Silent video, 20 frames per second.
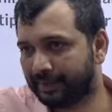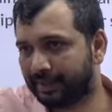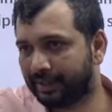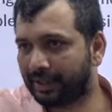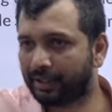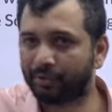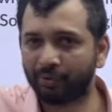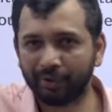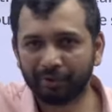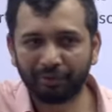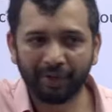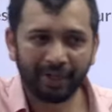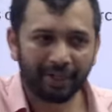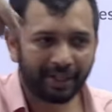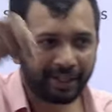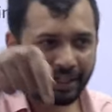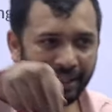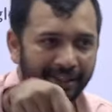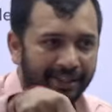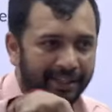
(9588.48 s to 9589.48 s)
That was
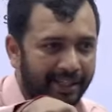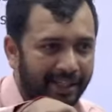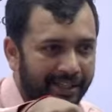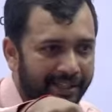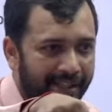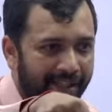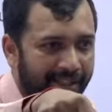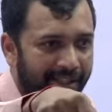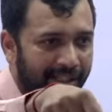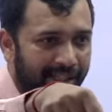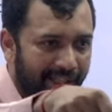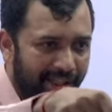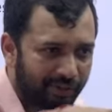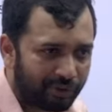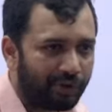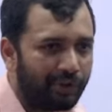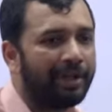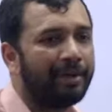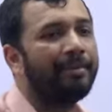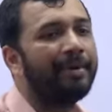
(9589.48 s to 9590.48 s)
500th year that year,
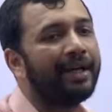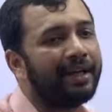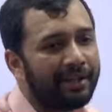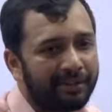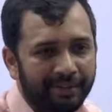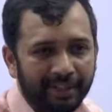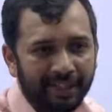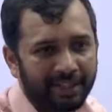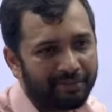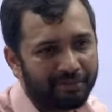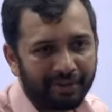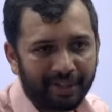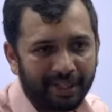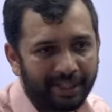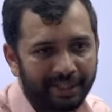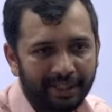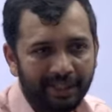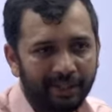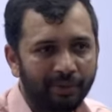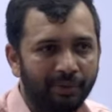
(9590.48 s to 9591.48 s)
so they made a
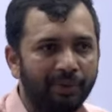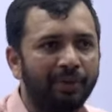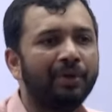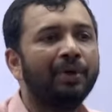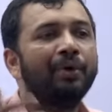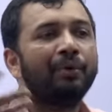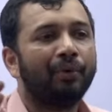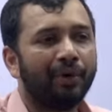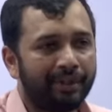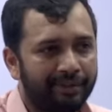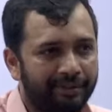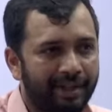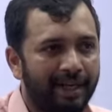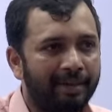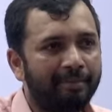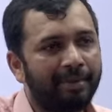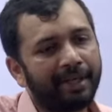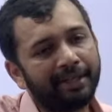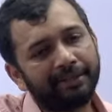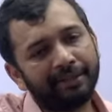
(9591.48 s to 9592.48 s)
significant, you know, one
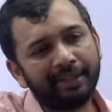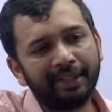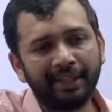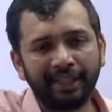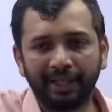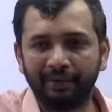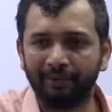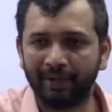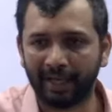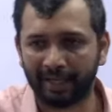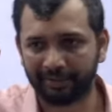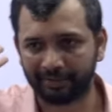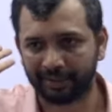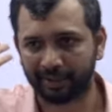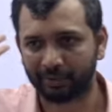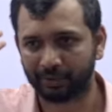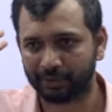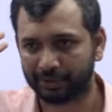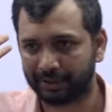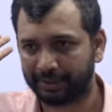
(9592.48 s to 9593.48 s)
celebration, they will ask the
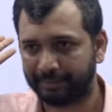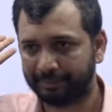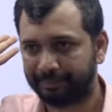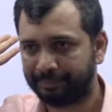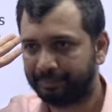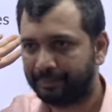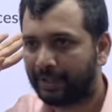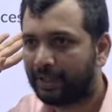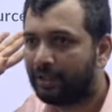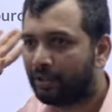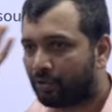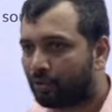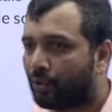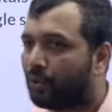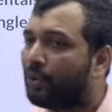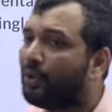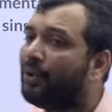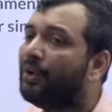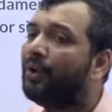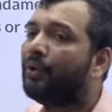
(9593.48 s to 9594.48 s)
question.
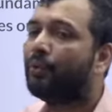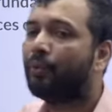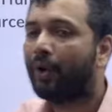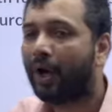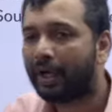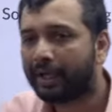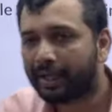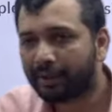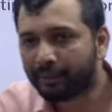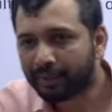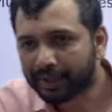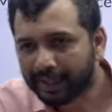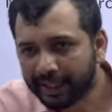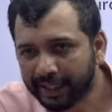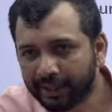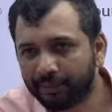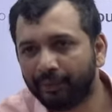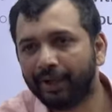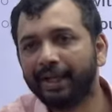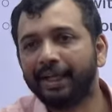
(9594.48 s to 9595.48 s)
So whatever the
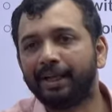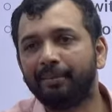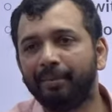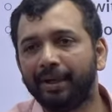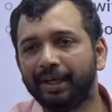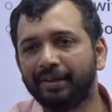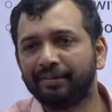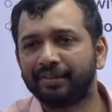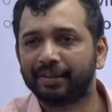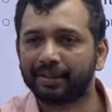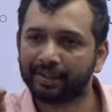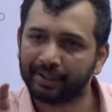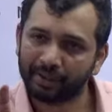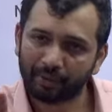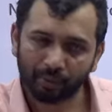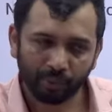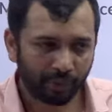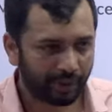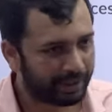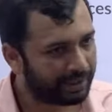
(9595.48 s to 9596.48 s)
event based,
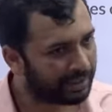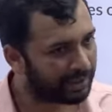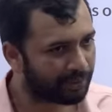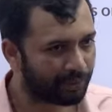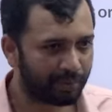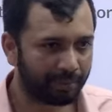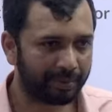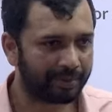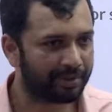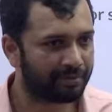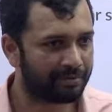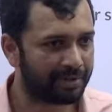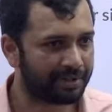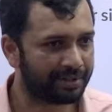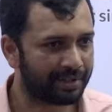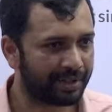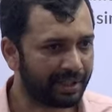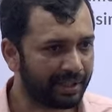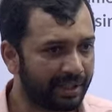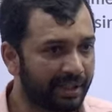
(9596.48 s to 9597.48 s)
1 year would be
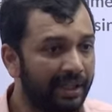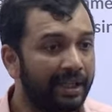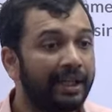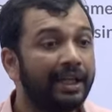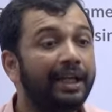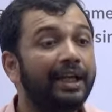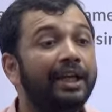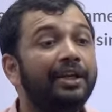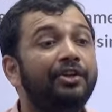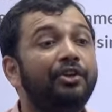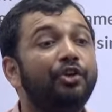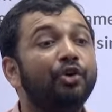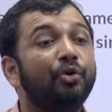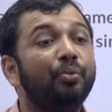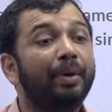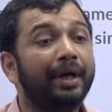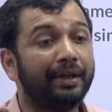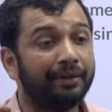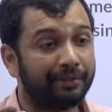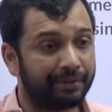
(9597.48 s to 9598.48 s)
sufficient. Issue
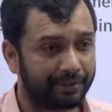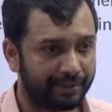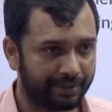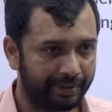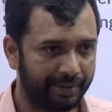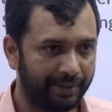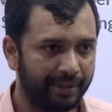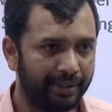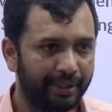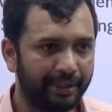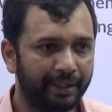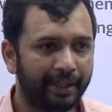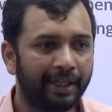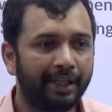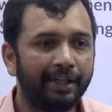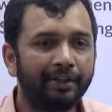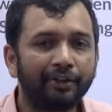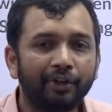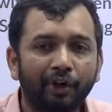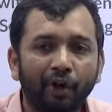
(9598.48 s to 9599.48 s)
based,
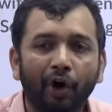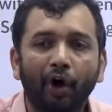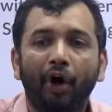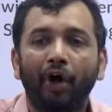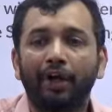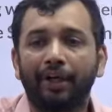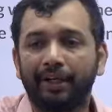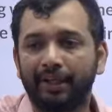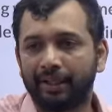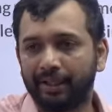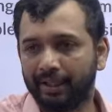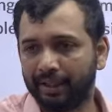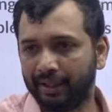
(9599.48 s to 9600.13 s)
that is drought,